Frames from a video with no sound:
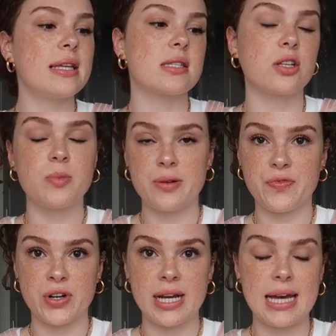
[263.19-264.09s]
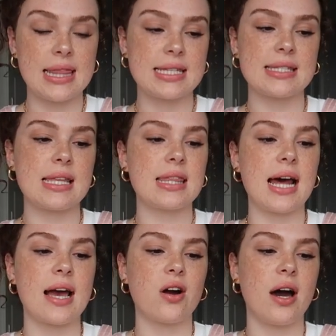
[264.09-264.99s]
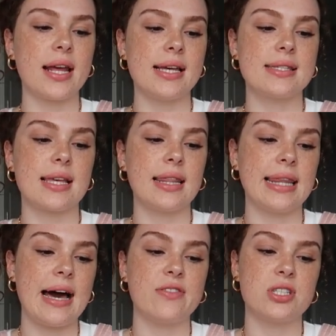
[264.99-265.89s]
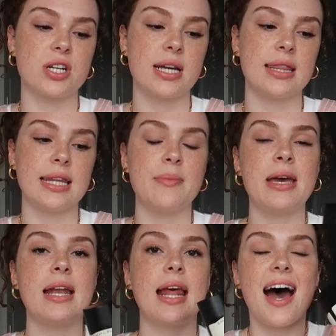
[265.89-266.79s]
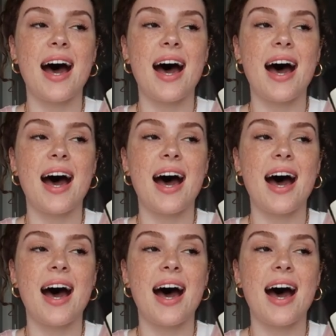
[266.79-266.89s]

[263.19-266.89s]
It's aluminum free, and the scent that I got is lavender and lemon.